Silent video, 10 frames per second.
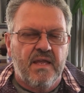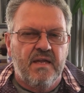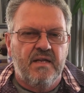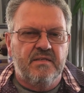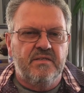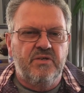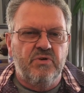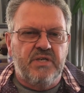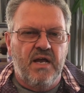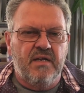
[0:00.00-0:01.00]
is a
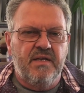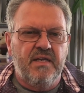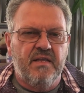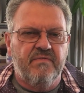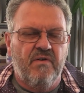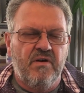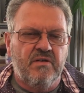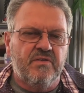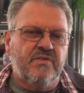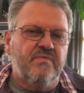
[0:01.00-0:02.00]
Jewish holiday that
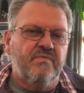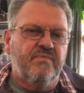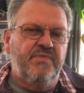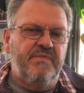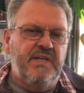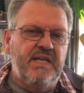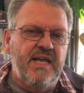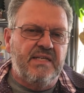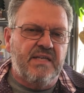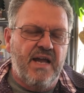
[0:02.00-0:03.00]
falls fifty
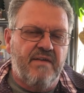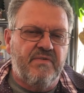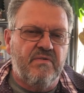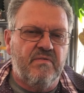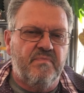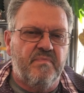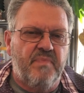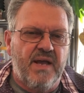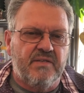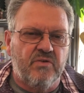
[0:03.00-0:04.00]
days after
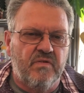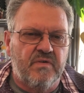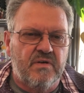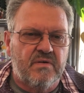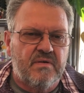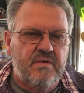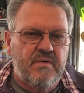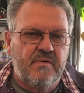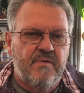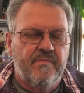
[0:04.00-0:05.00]
Passover.
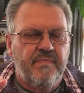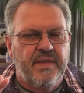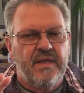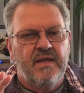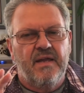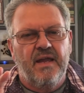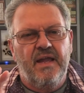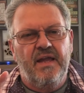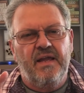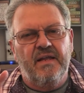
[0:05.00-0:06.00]

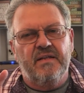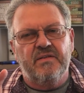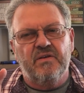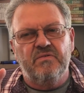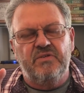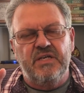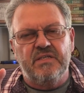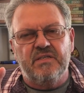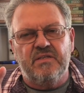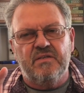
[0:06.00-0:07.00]
And so
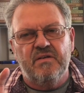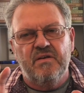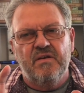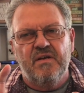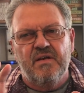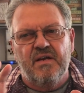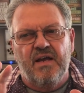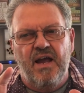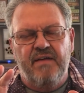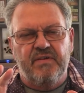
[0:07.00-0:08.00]
Jesus,
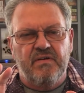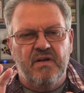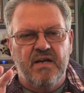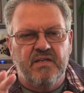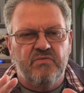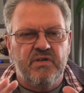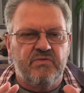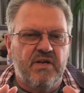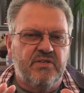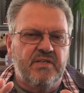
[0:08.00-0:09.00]
after on his
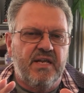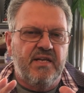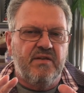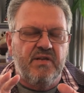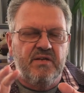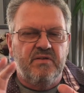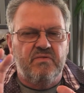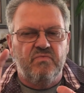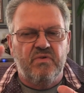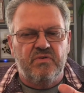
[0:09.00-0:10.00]
resurrection day, he
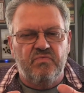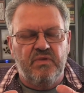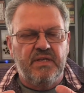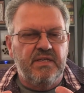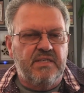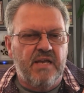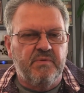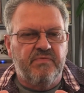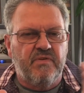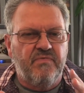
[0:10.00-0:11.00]
was with the
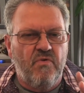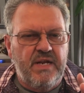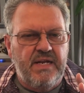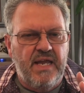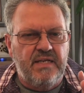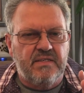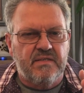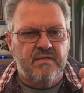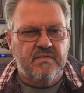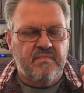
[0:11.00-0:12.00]
disciples for forty days,
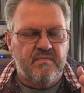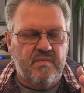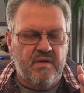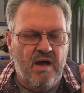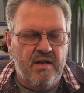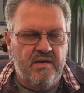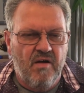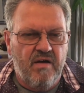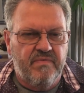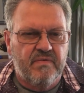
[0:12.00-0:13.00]
on and
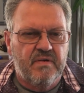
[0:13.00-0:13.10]
off.